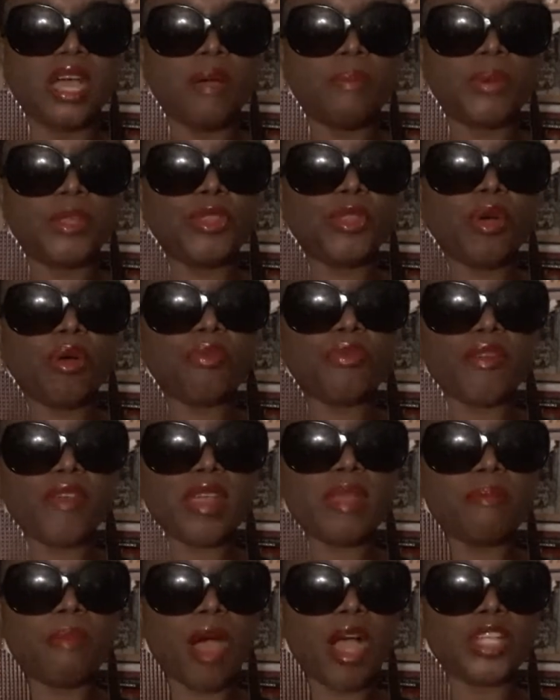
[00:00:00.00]
but not
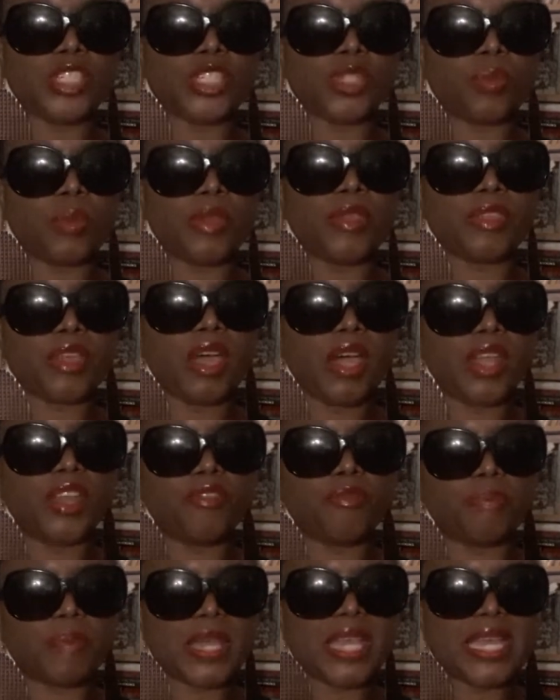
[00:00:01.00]
very much with kind
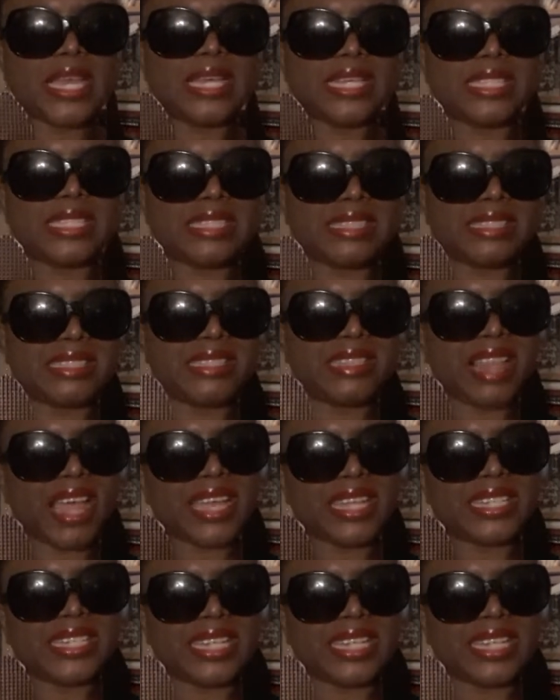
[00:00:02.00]
of being like,